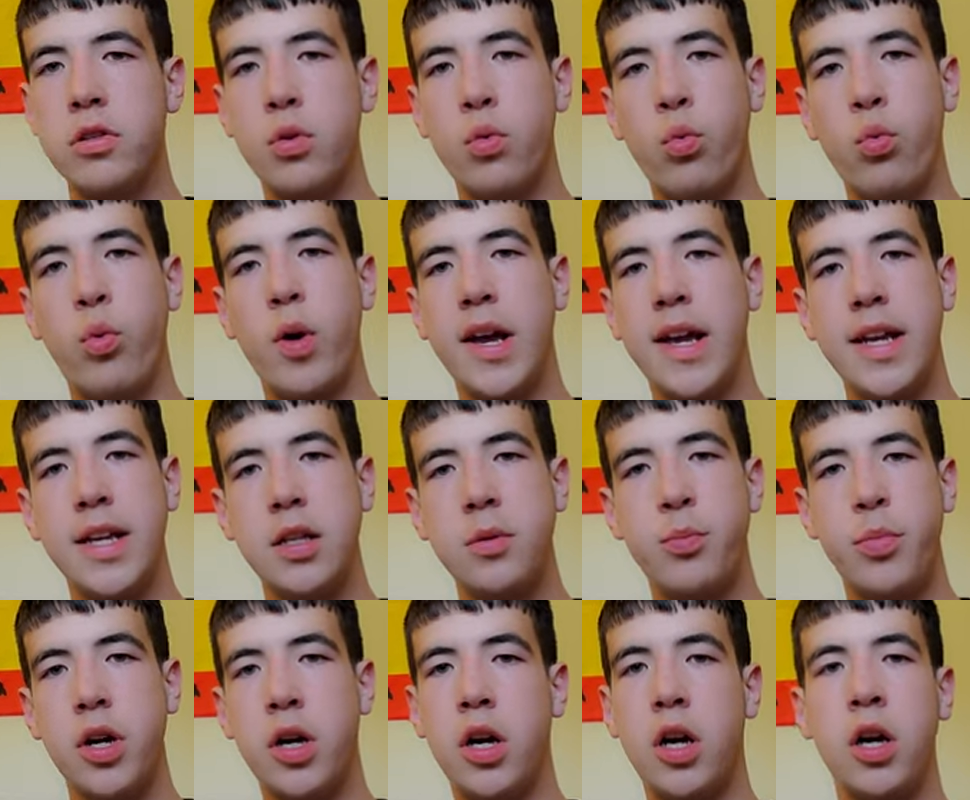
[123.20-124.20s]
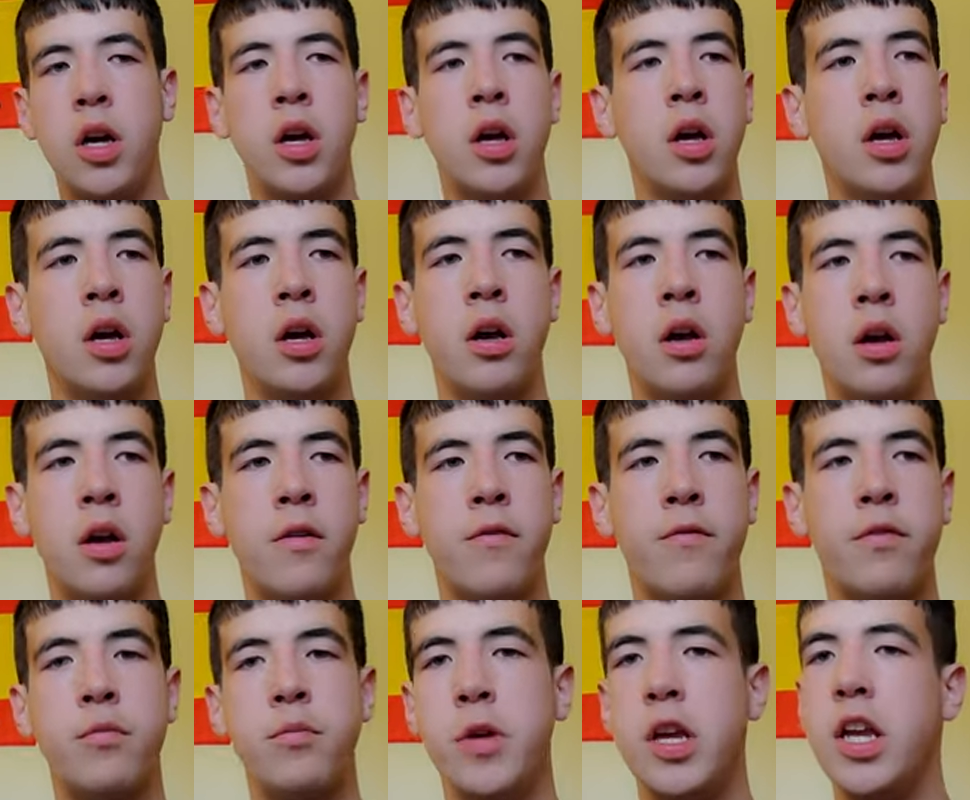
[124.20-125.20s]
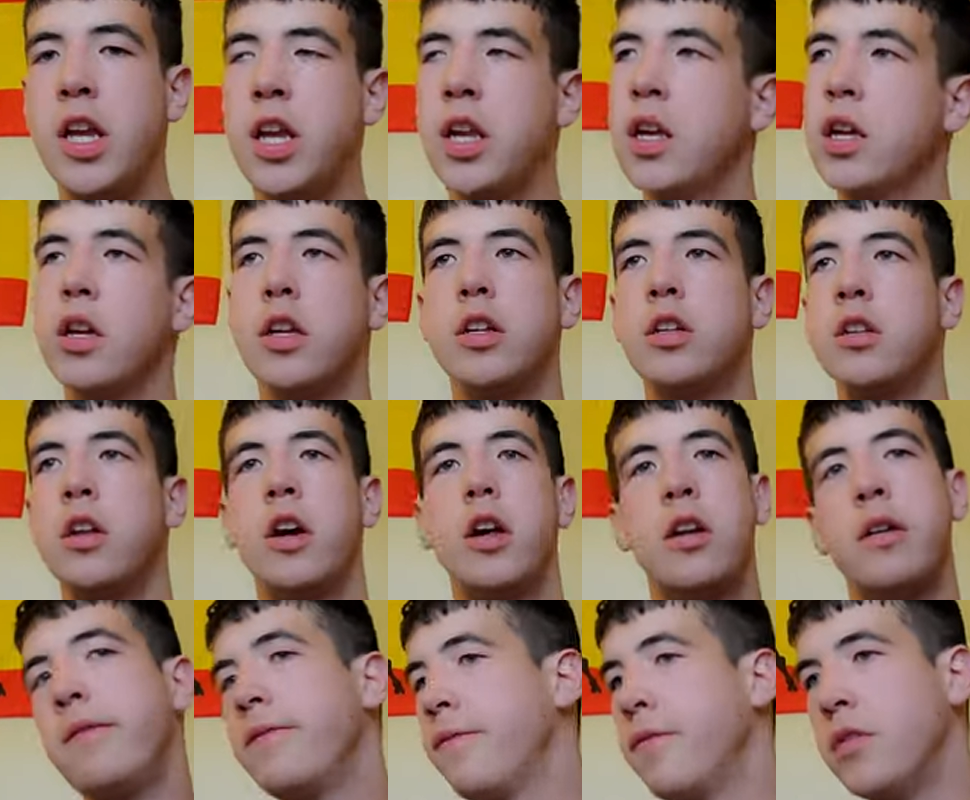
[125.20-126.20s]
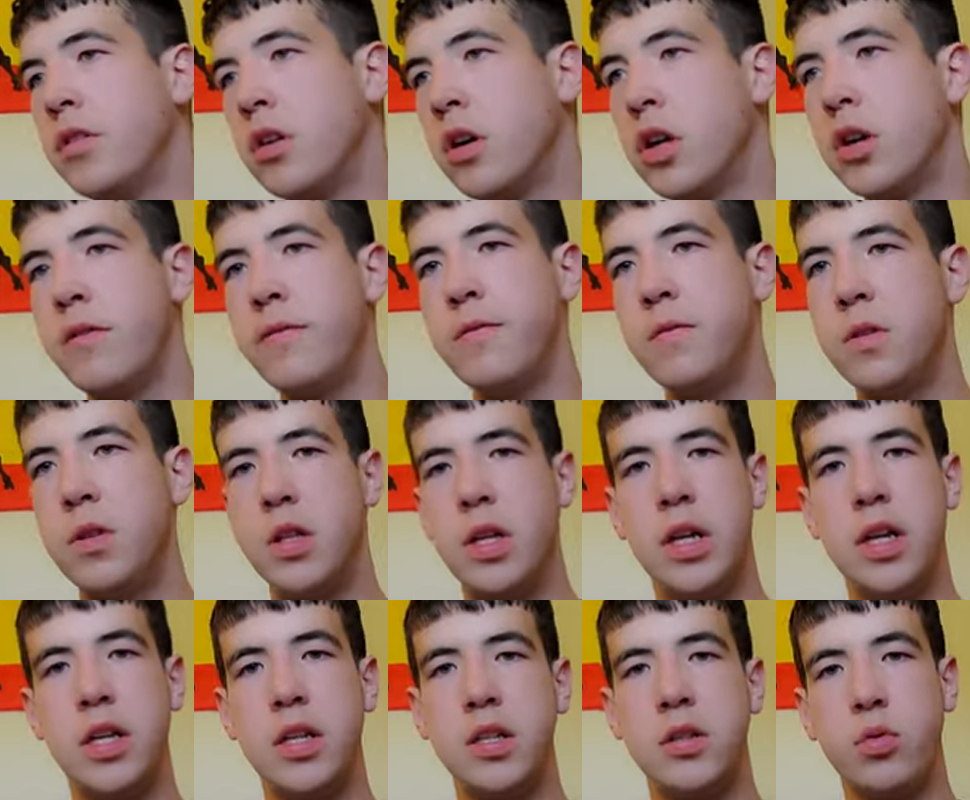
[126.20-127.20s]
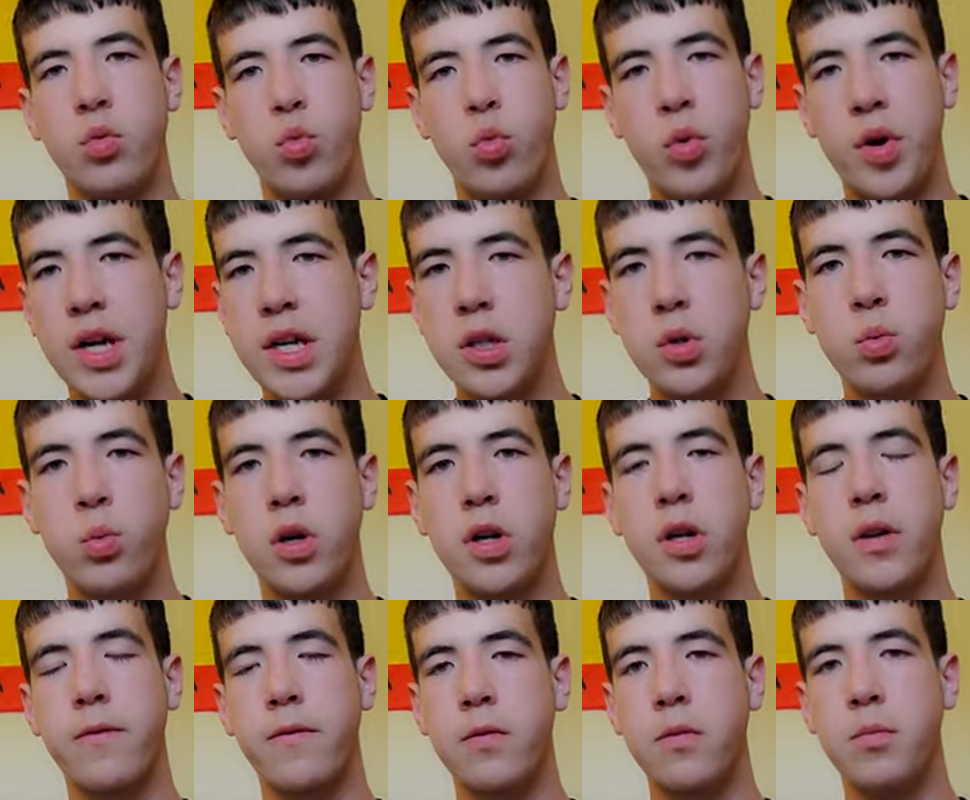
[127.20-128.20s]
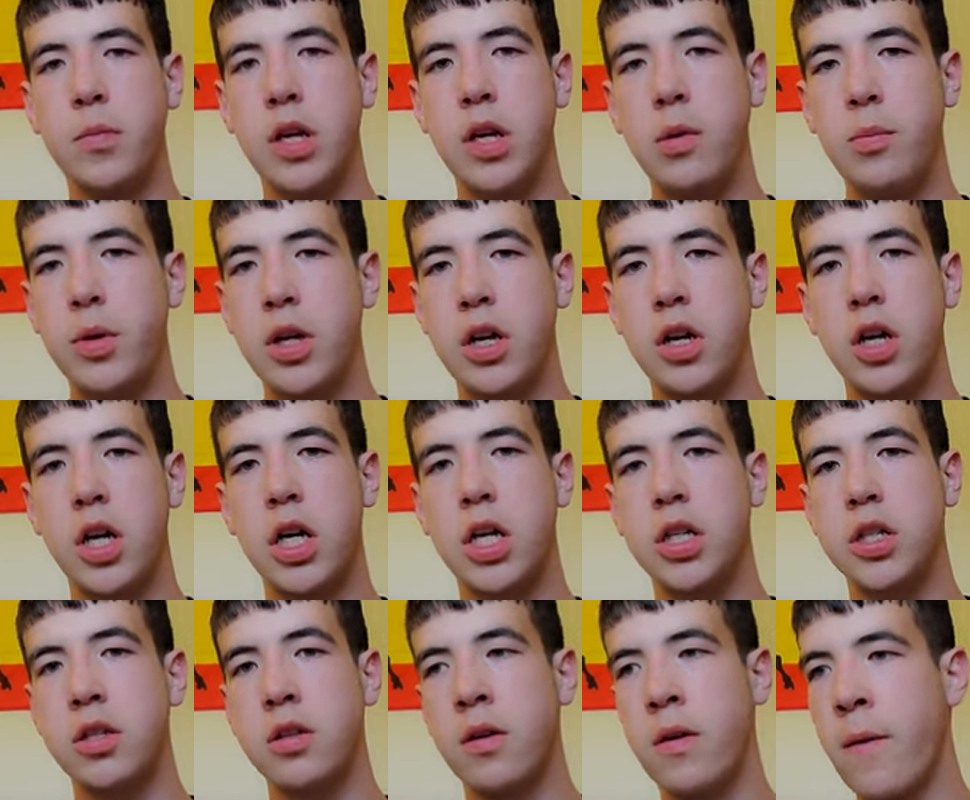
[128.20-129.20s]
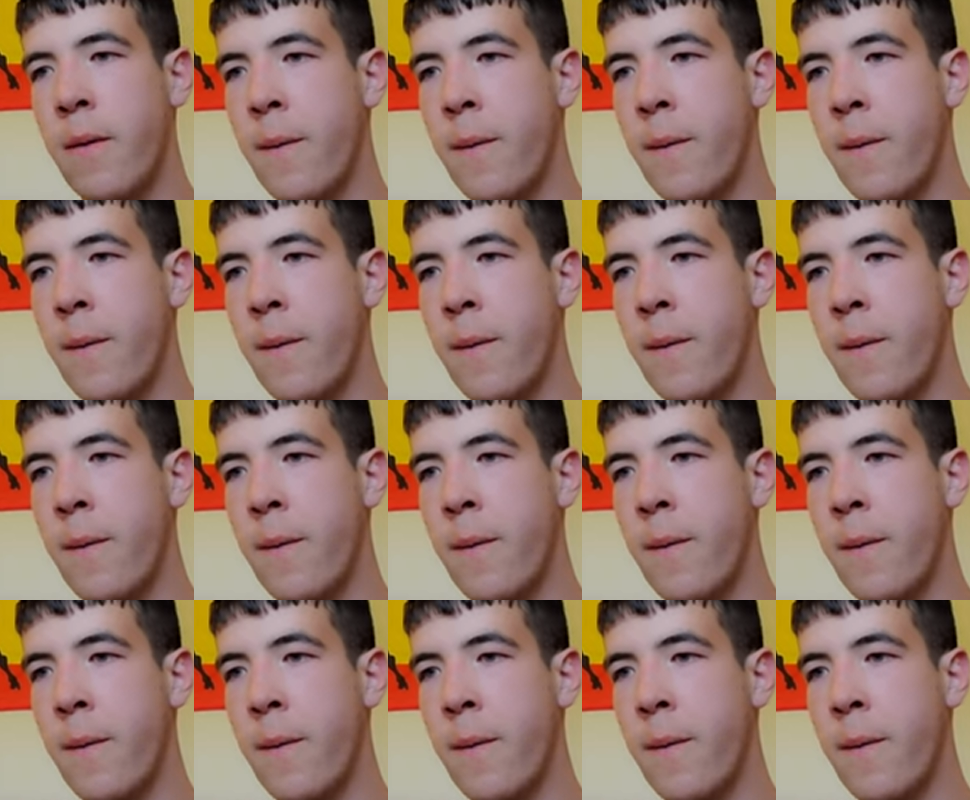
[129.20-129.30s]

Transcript: some ways, but for me, none of none of these ways work for me because